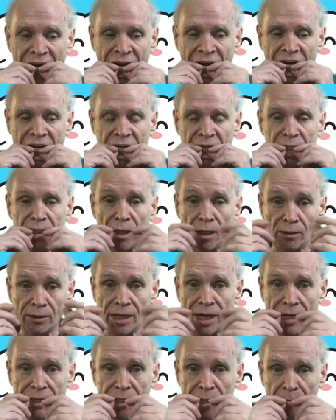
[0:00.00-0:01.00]
So I'll
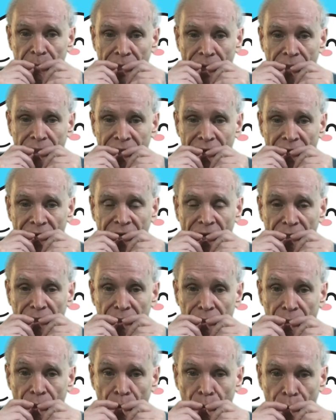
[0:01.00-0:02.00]
take out the
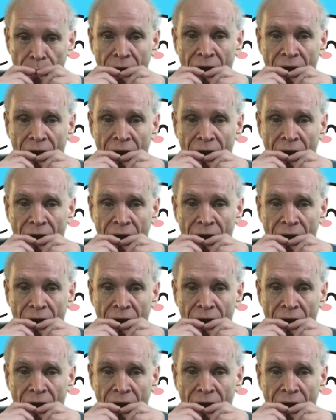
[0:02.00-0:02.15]
lower.